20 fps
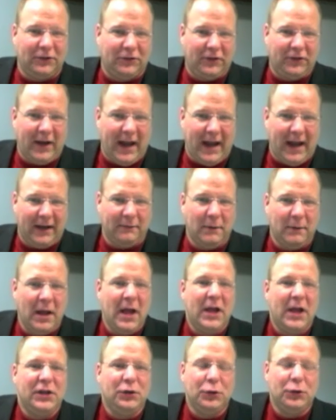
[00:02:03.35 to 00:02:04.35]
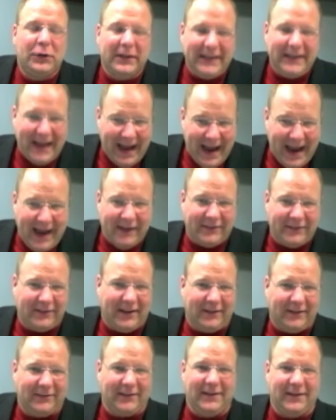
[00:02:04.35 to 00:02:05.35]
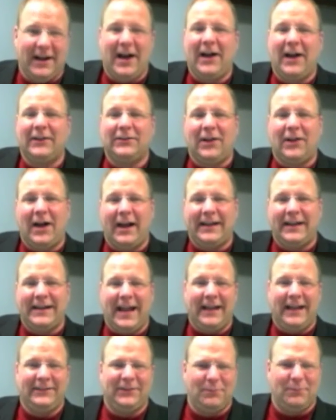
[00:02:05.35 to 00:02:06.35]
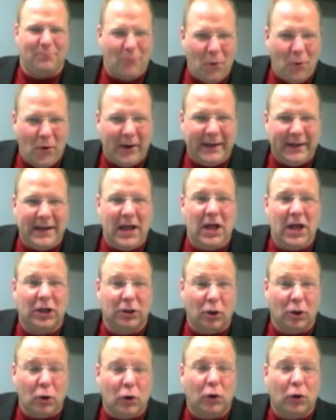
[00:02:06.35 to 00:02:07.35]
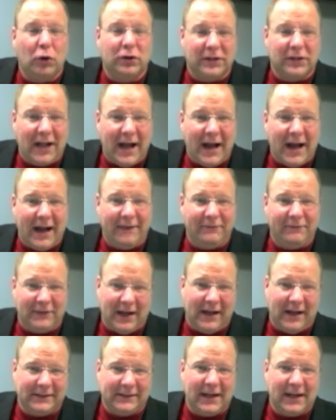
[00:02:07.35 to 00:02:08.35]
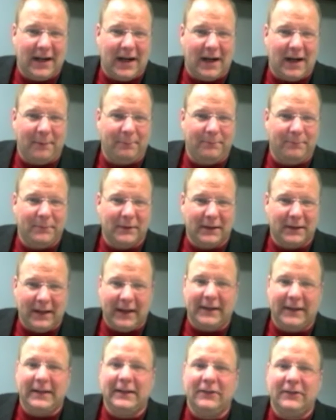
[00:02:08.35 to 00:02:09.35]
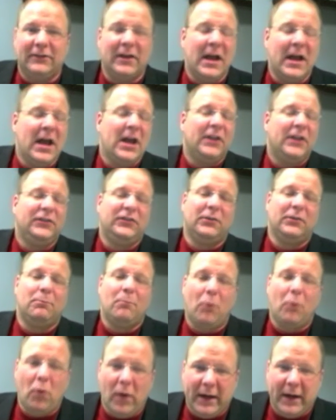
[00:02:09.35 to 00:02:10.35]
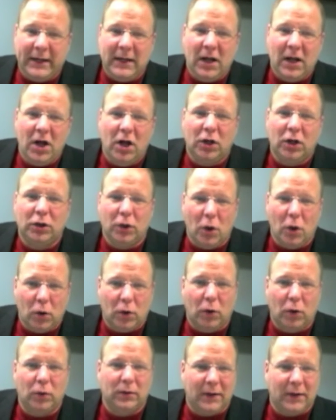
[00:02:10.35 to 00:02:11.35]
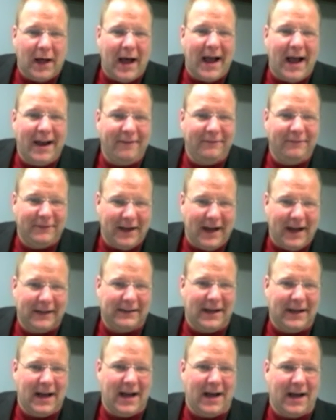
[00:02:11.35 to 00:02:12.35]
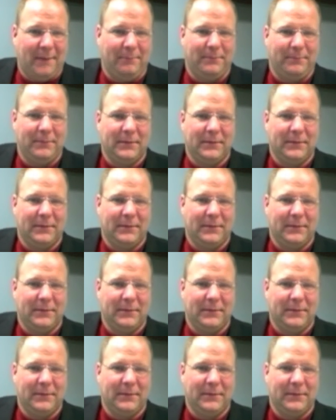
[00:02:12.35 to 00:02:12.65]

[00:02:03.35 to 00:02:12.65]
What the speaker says: Chad. You can access it online at DesMoinesLocalLive.com. That is DesMoinesLocalLive.com.